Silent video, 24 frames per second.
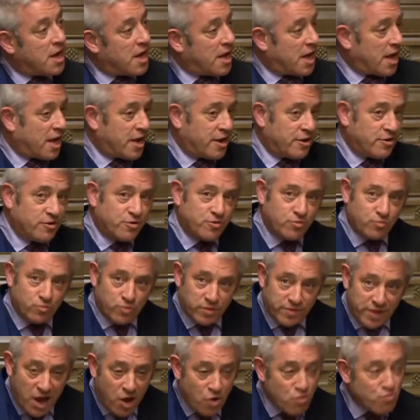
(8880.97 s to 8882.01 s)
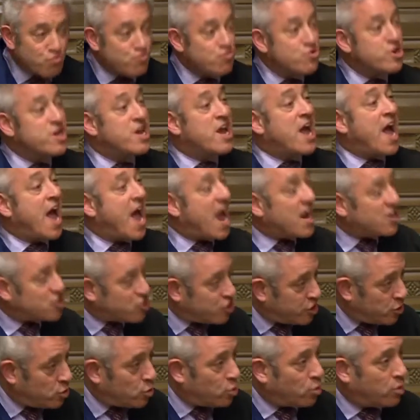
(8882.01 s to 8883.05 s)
And without rehashing